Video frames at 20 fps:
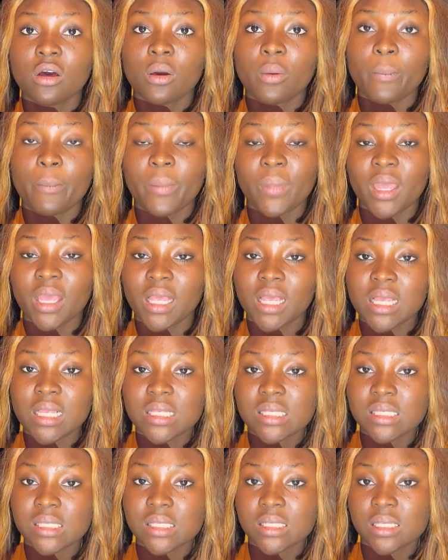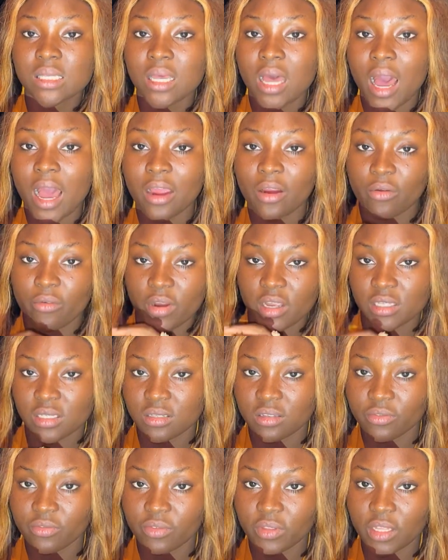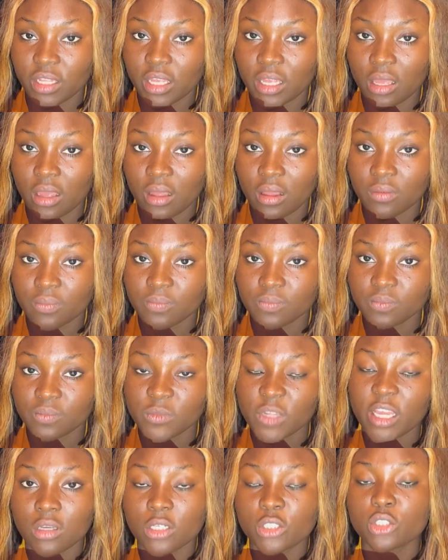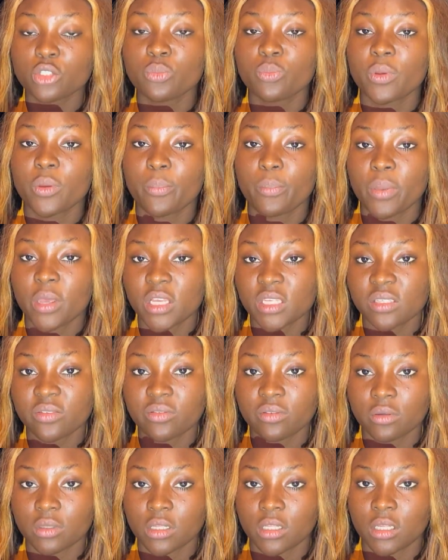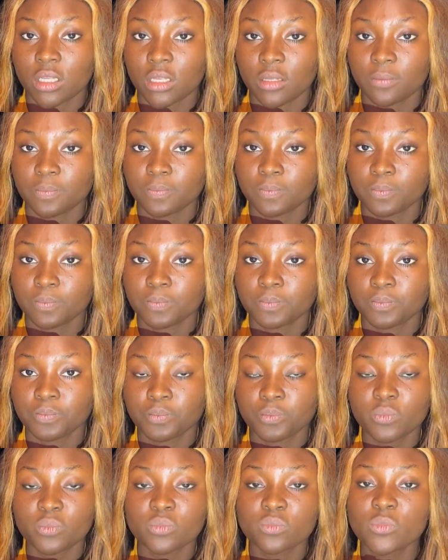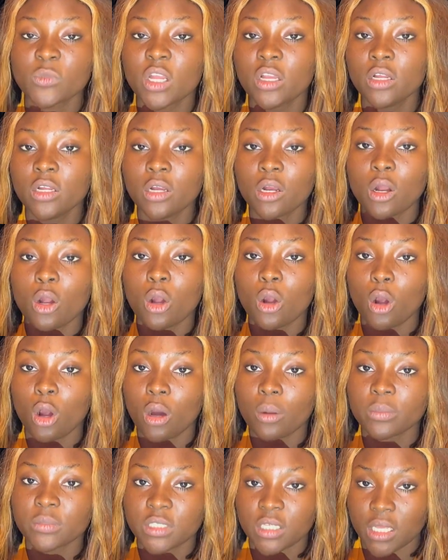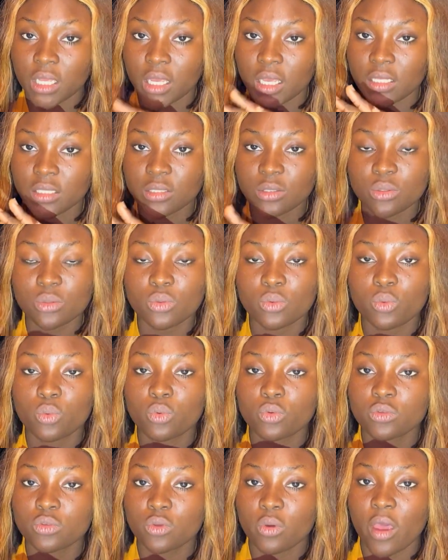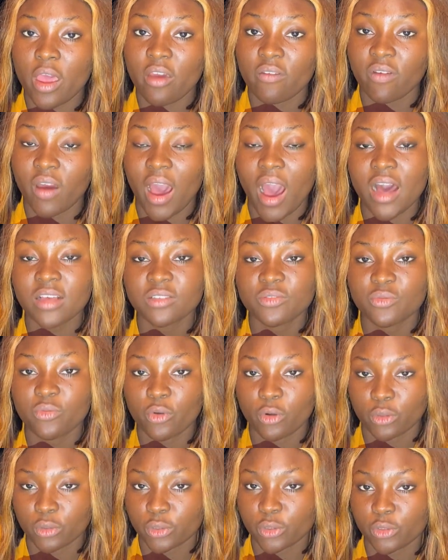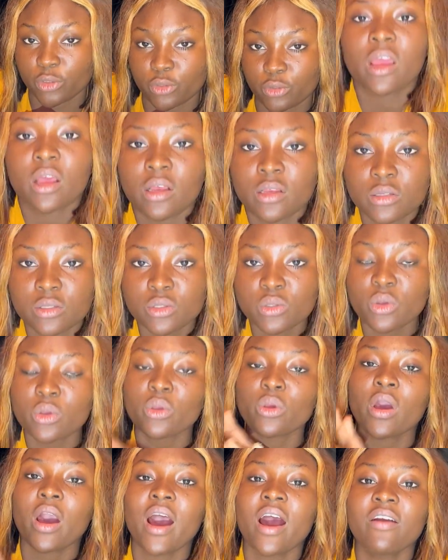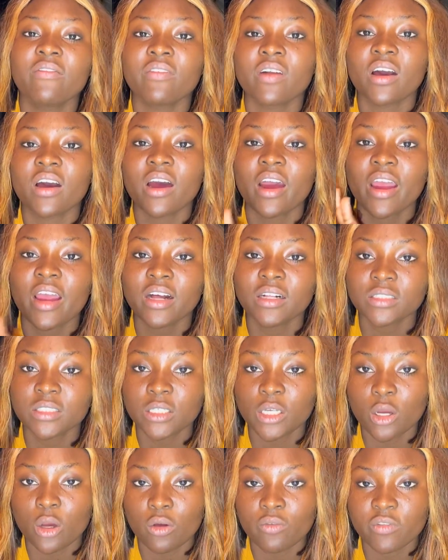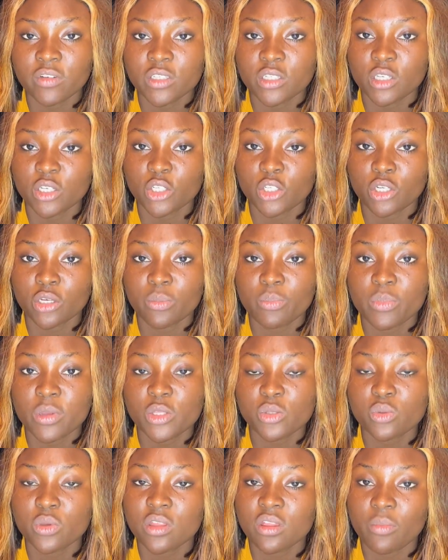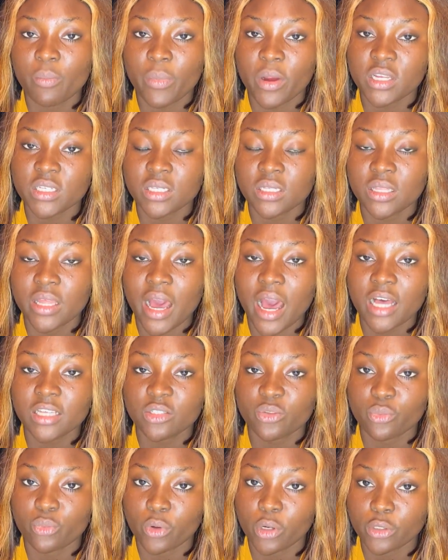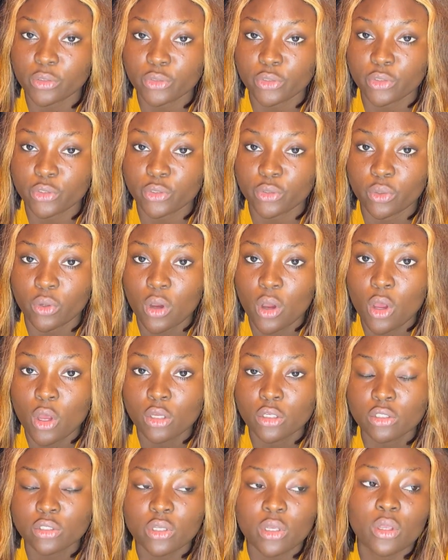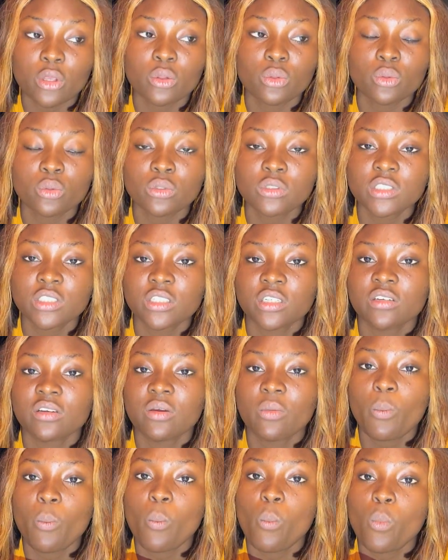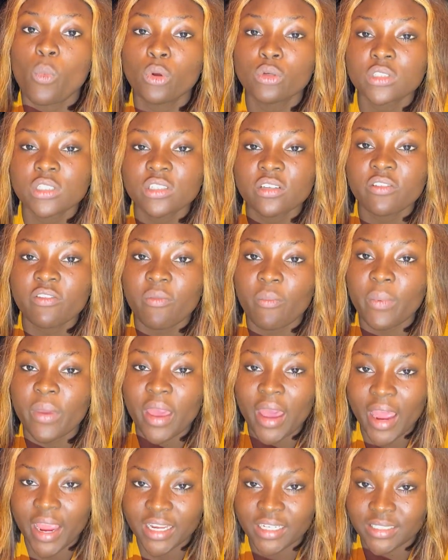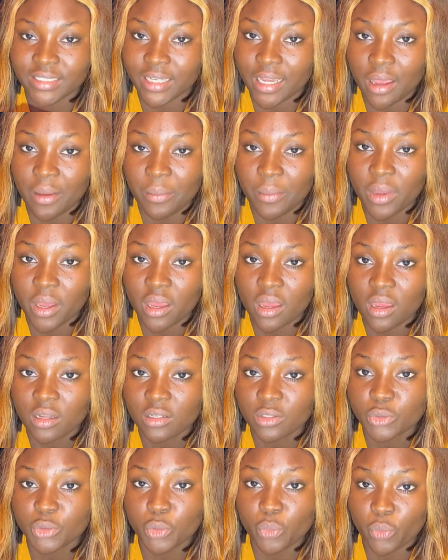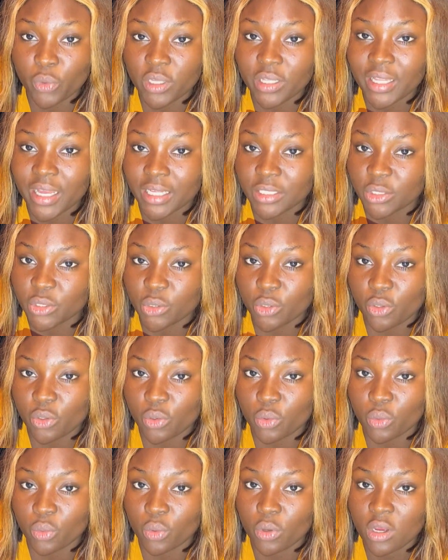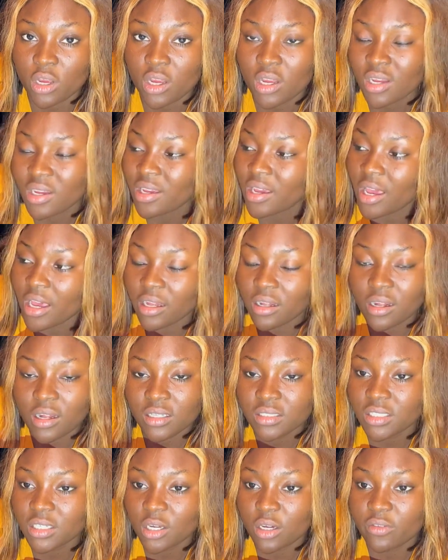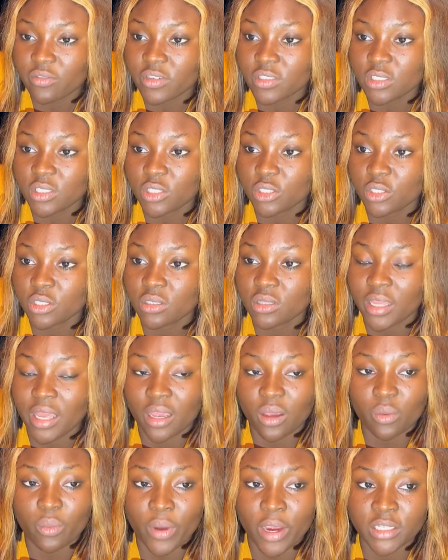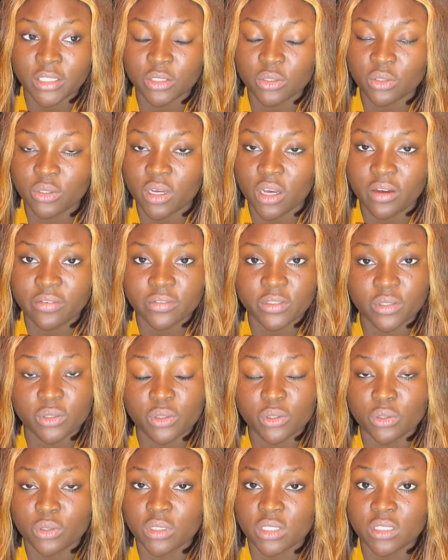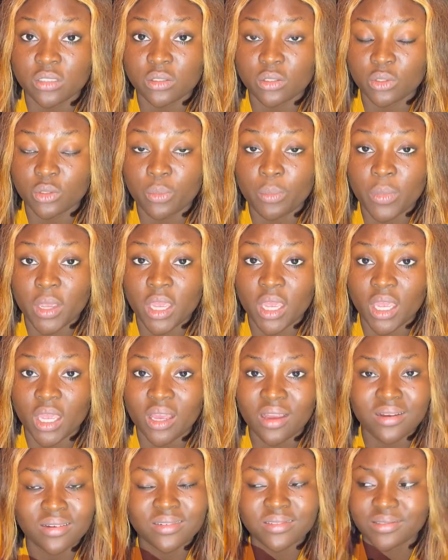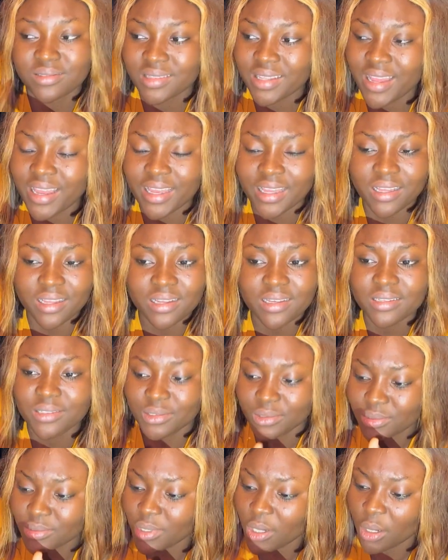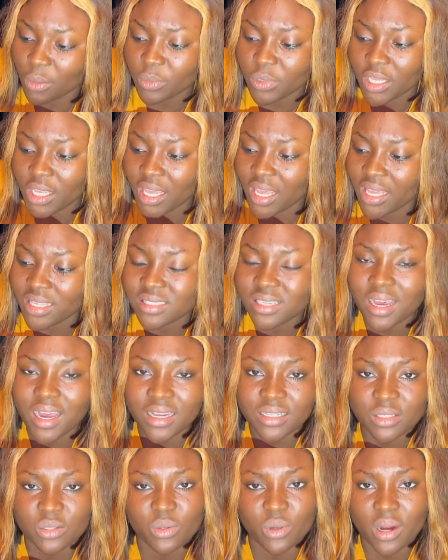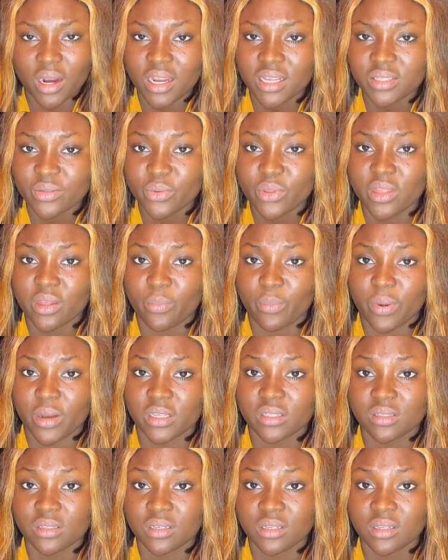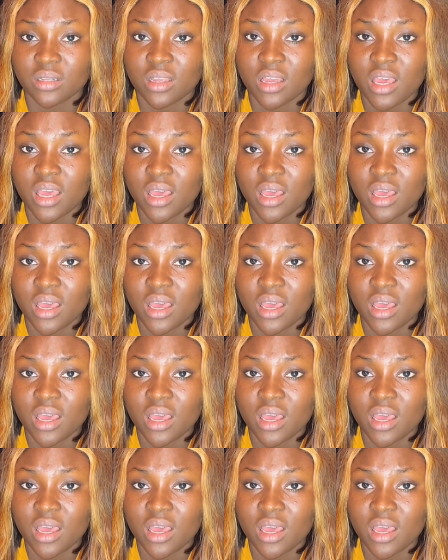make it aggressively it should be peacefully communicate to whosoever has wronged you. So you have a healthy conversation between the person that has wronged you. So you know the motive behind them doing that to you. A healthy conversation like, why did you have to do this to me? Like, communicate heart to heart with the person